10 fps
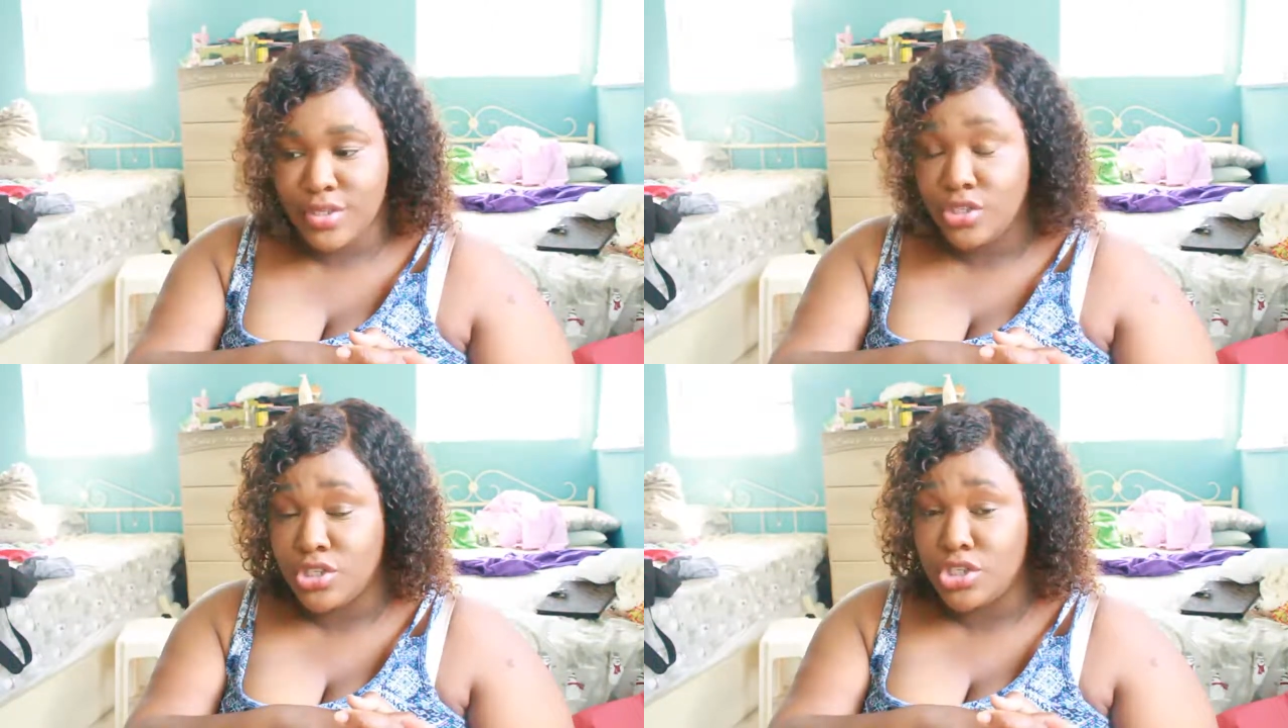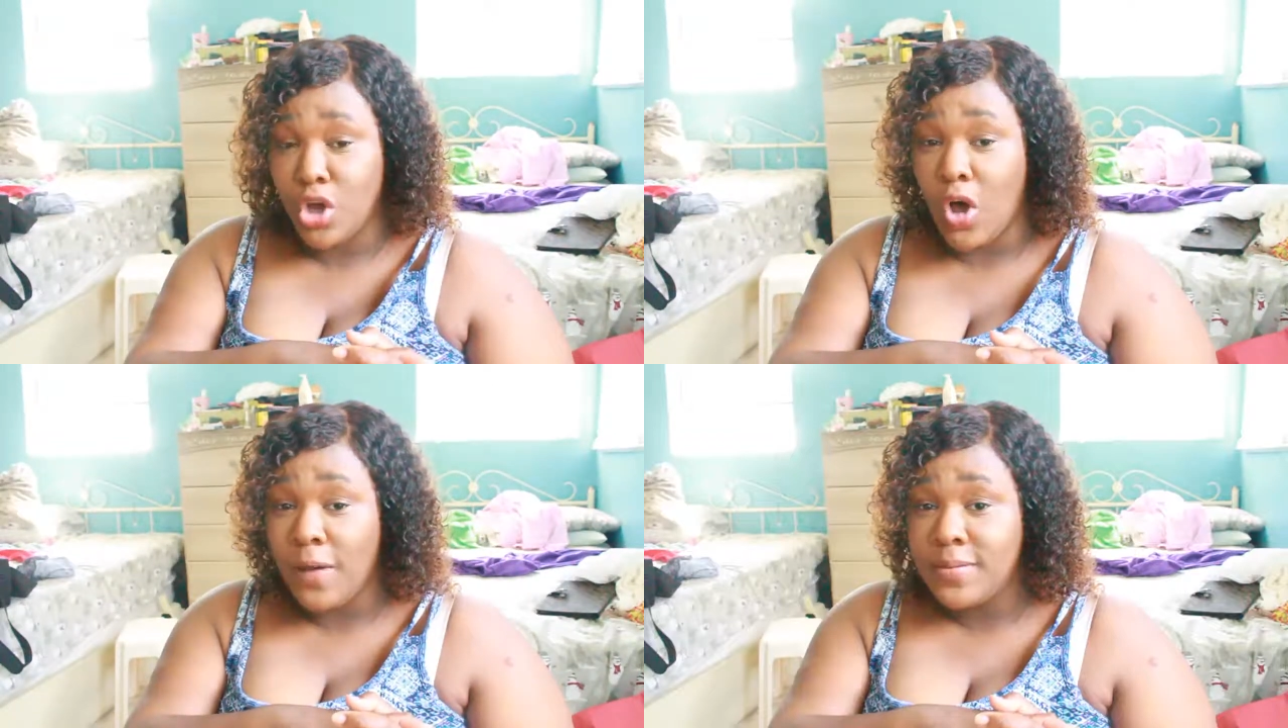
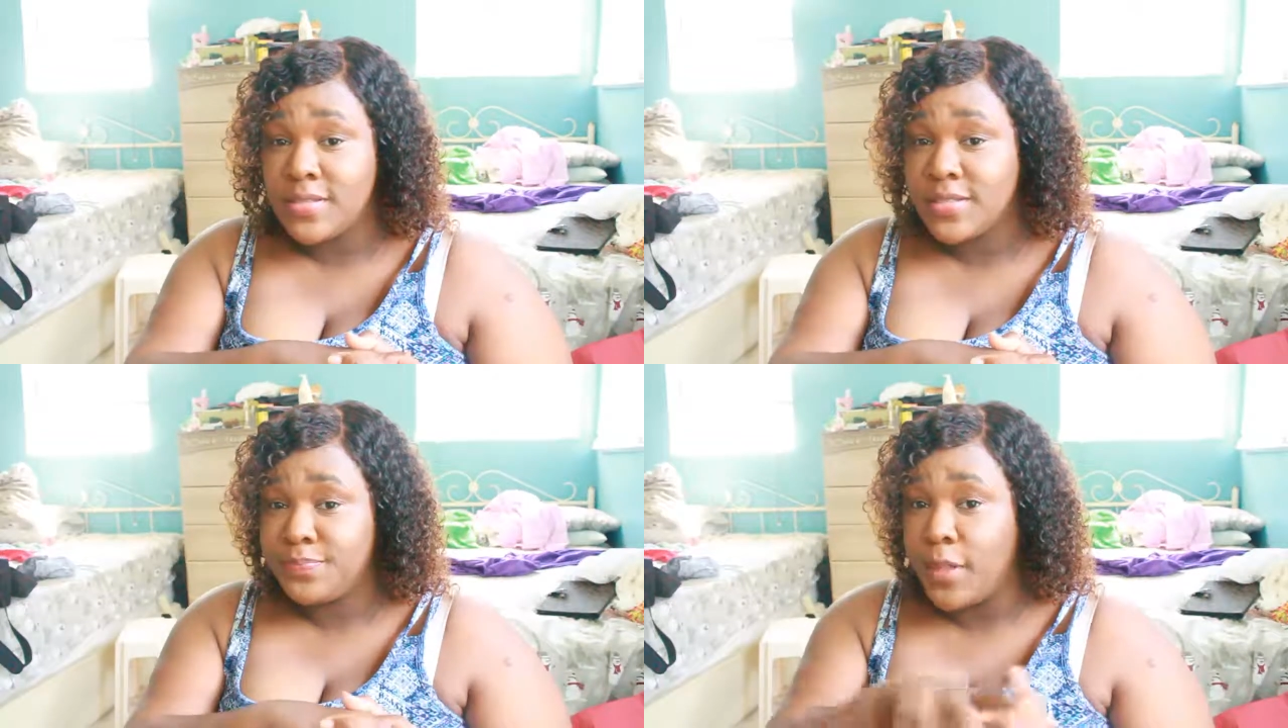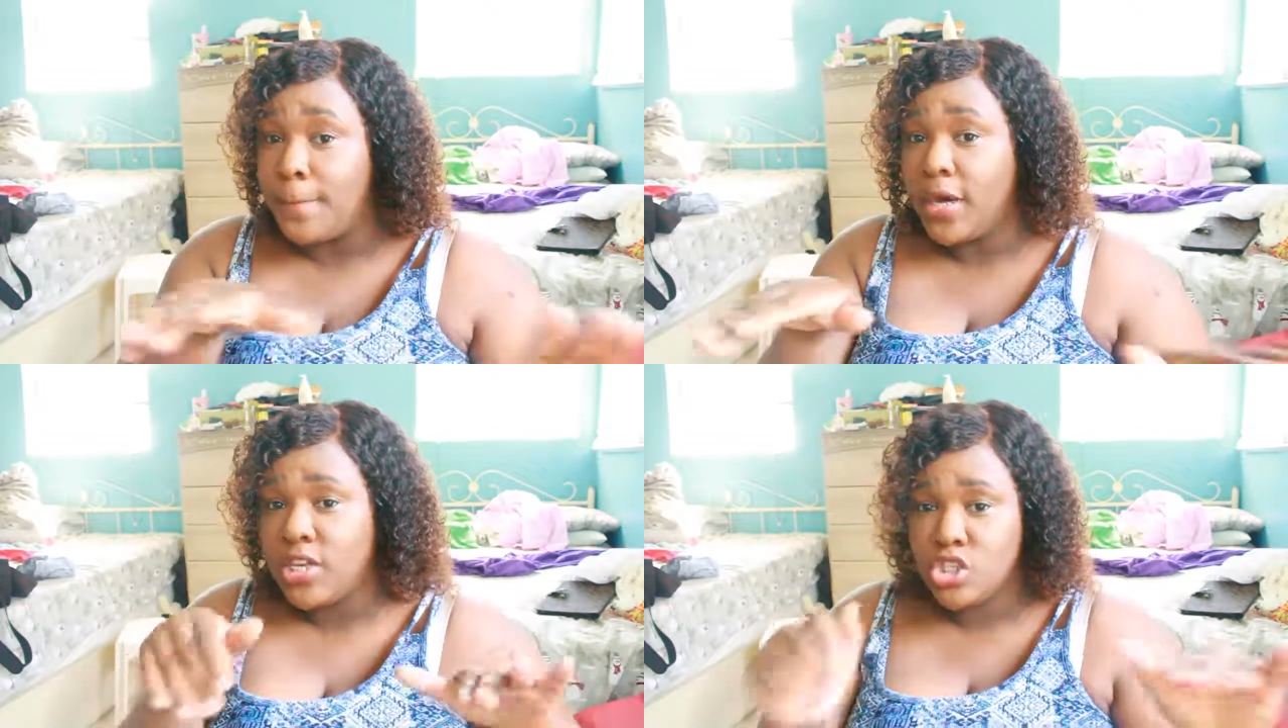stops. The
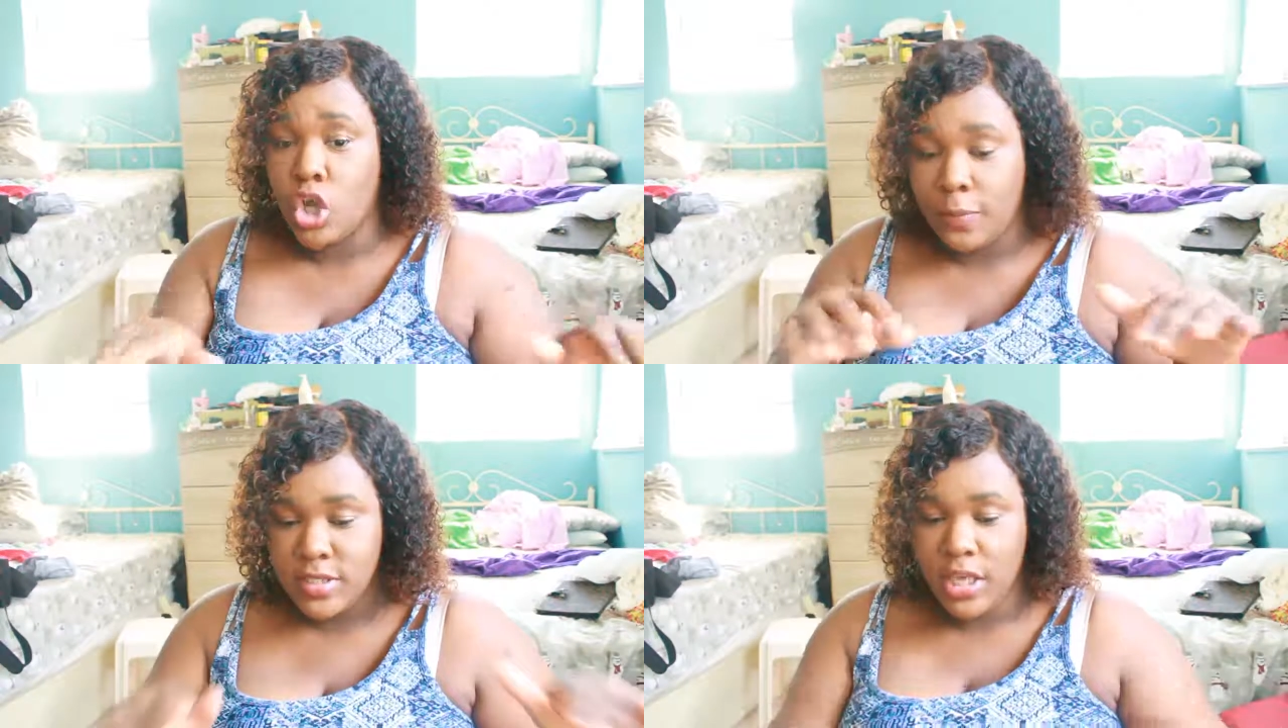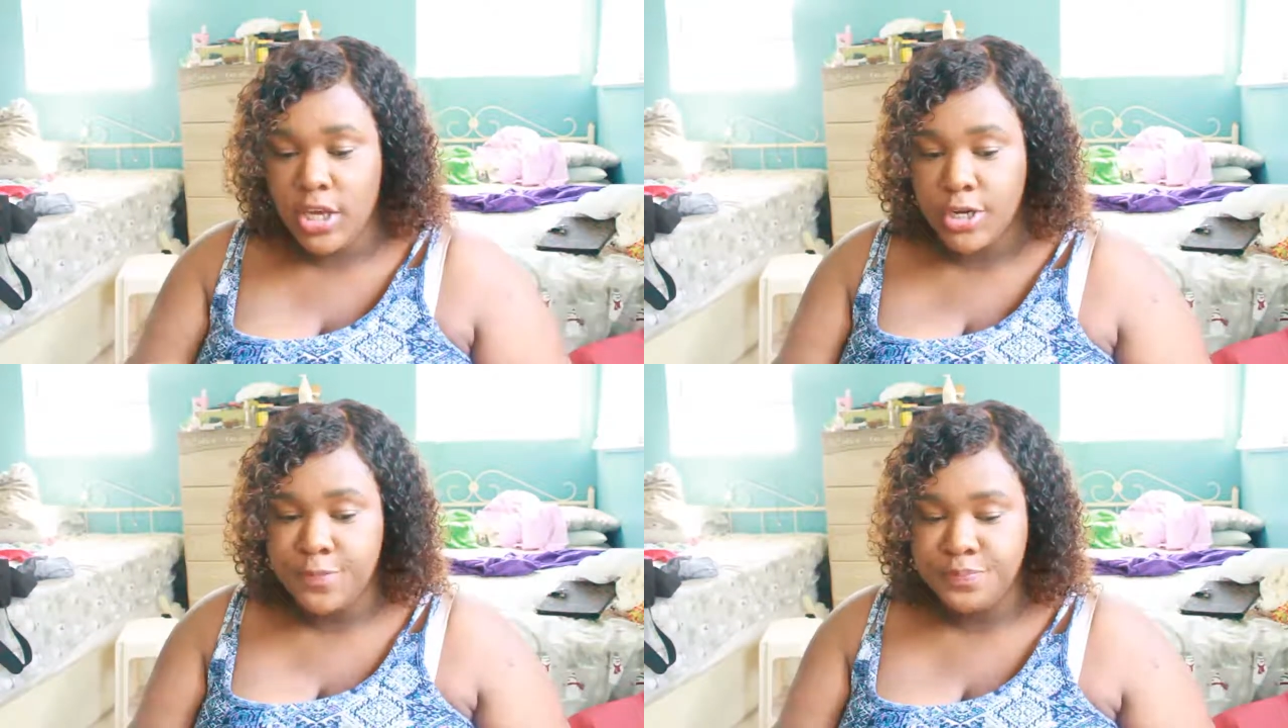buck stops
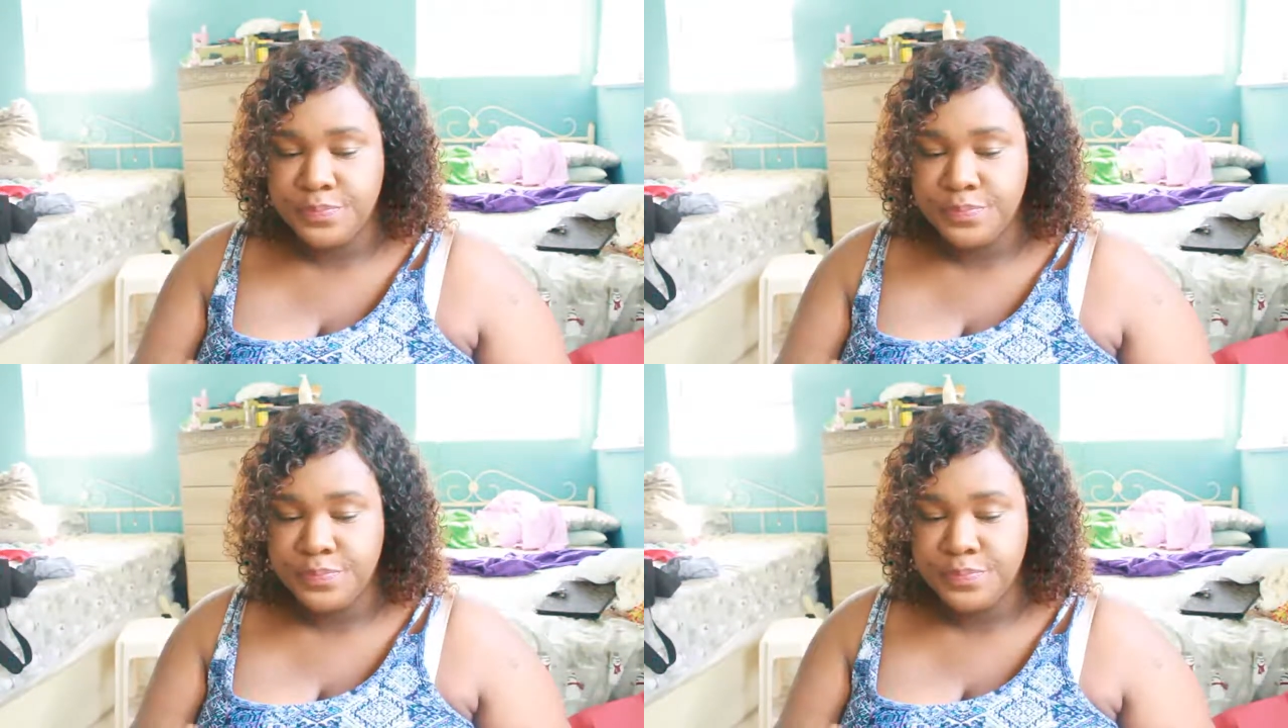here.